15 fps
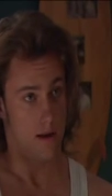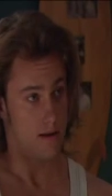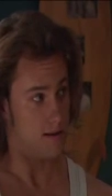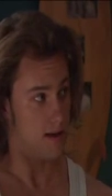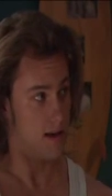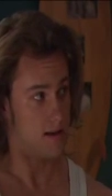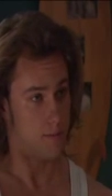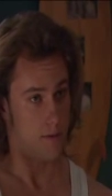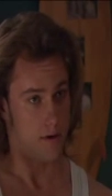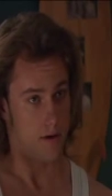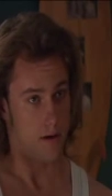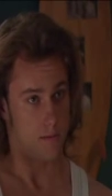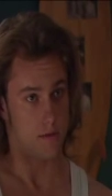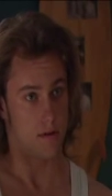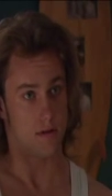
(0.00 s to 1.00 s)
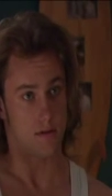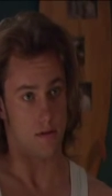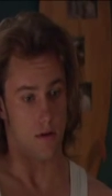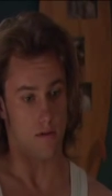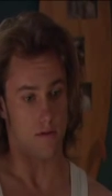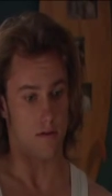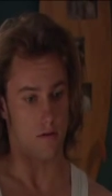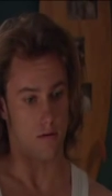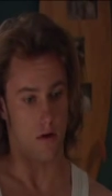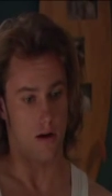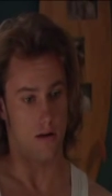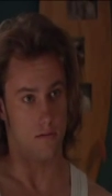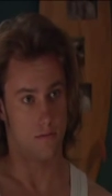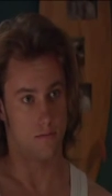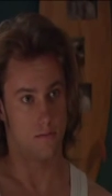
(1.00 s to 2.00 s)
Well, Granite's the expert. I'm just along for the
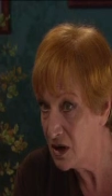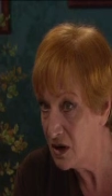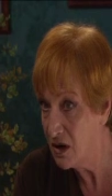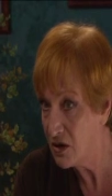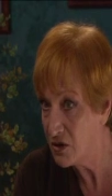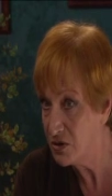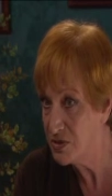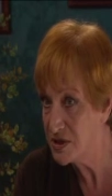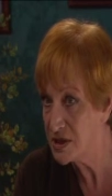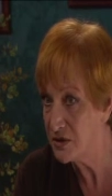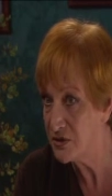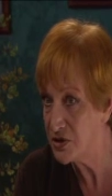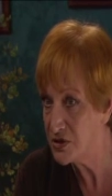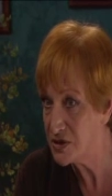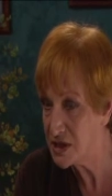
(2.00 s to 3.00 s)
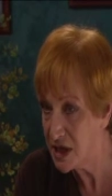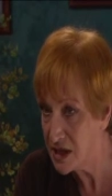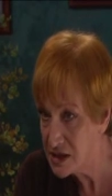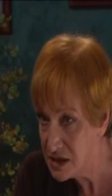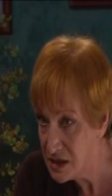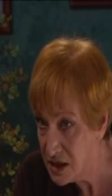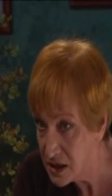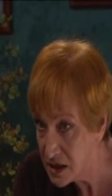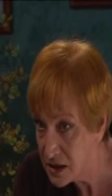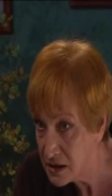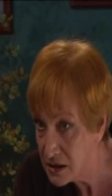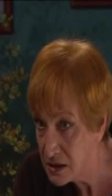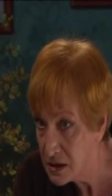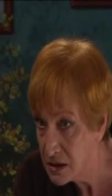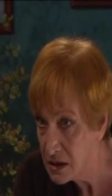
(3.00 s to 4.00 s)
ride. Oh, don't be so enthusiastic.
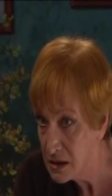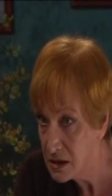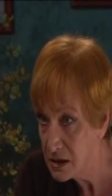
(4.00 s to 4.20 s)
Go